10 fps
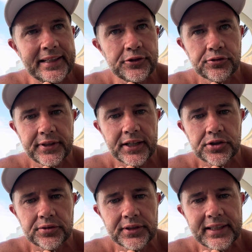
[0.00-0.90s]

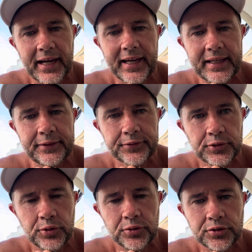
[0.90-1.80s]
introductory cave
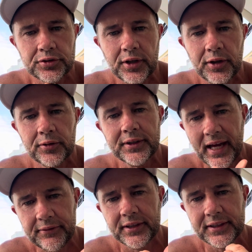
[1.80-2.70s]
course, so
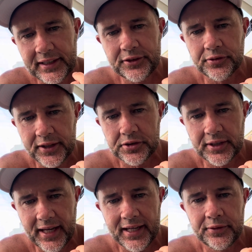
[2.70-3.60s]
having an introductory
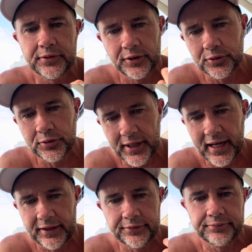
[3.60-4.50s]
cave, and I'll do
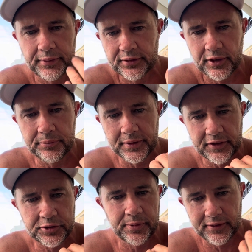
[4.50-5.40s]
cave once I've got a bit of
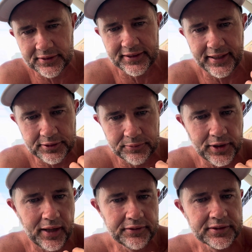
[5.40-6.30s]
experience and done some
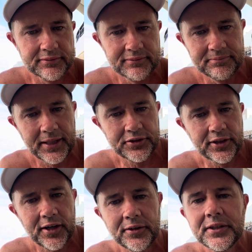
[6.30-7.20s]
dives in
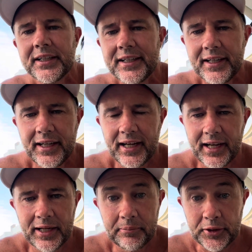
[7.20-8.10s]
Mexico.
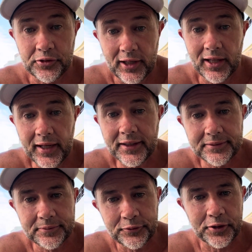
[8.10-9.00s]
Make sure I like it
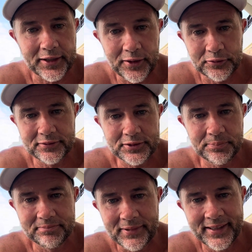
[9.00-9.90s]
before I go and
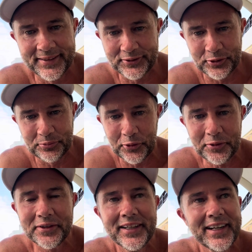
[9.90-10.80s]
do more.